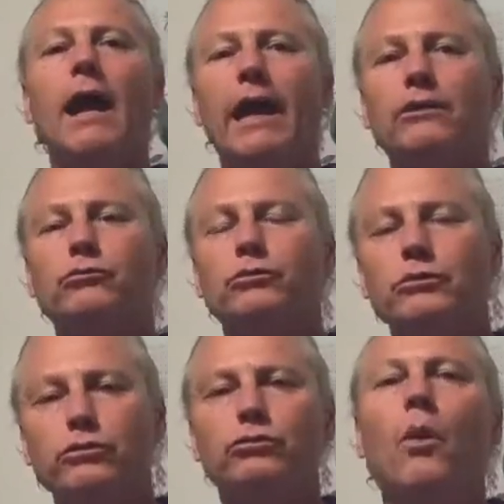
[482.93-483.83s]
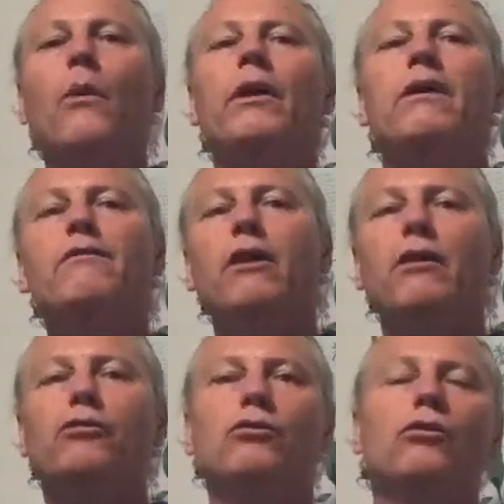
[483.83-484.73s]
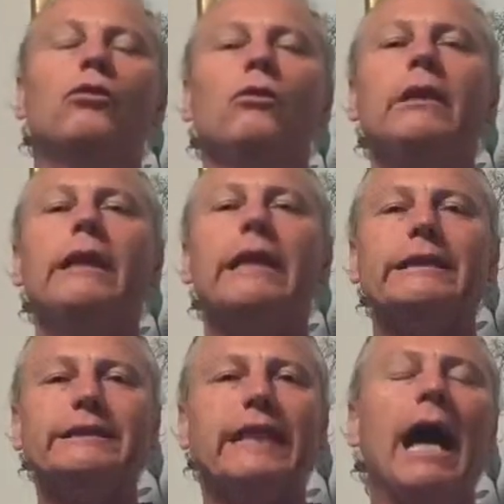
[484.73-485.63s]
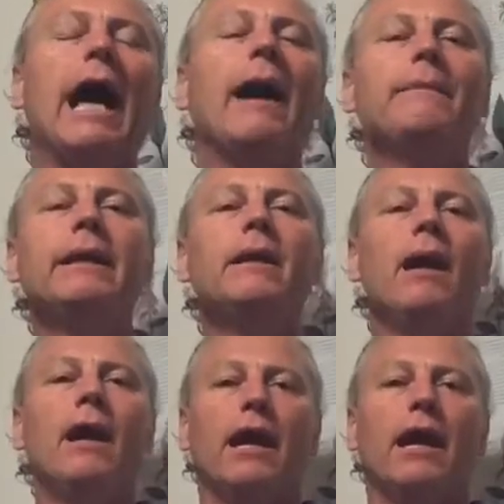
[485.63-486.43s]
It's restorative, it's cooling, it's calming.